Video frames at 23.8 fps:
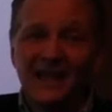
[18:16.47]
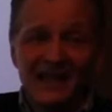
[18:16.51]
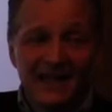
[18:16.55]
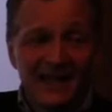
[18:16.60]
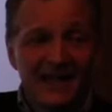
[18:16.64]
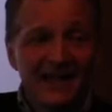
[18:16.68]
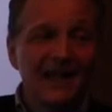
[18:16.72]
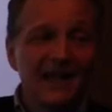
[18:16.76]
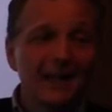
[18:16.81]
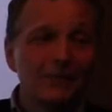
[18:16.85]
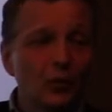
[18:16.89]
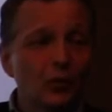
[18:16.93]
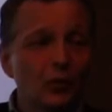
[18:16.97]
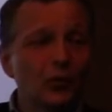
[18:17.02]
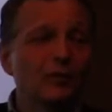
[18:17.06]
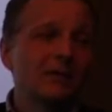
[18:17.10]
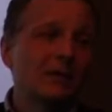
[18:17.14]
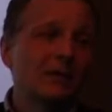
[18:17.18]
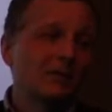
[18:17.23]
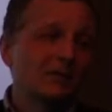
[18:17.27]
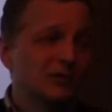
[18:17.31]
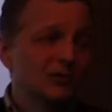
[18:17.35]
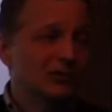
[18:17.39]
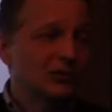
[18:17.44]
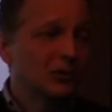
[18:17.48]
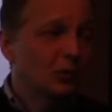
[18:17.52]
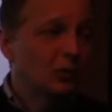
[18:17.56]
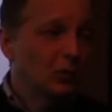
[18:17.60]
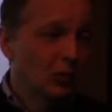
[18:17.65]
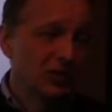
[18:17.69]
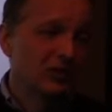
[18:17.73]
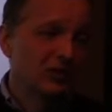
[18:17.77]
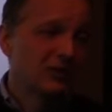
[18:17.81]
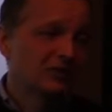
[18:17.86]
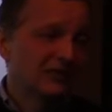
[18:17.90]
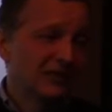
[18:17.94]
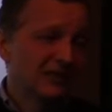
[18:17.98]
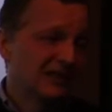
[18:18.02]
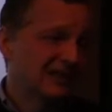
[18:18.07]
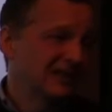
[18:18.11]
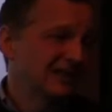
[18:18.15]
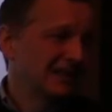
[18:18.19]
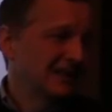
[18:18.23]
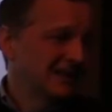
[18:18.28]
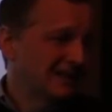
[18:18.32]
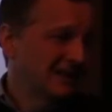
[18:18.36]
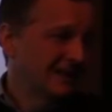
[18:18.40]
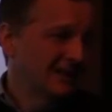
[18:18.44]
they had board members who weren't
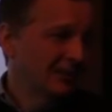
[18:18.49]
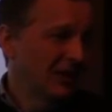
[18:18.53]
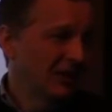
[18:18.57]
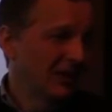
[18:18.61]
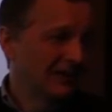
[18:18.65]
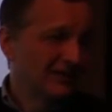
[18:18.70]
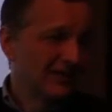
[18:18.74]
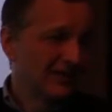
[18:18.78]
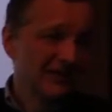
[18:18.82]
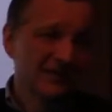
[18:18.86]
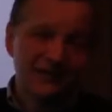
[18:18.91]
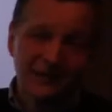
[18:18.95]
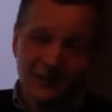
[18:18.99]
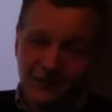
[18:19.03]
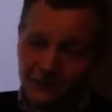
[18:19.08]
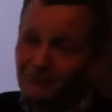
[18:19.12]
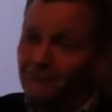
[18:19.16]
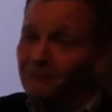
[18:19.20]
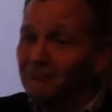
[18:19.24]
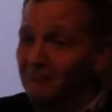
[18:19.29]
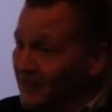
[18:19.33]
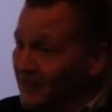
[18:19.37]
resident of the province. So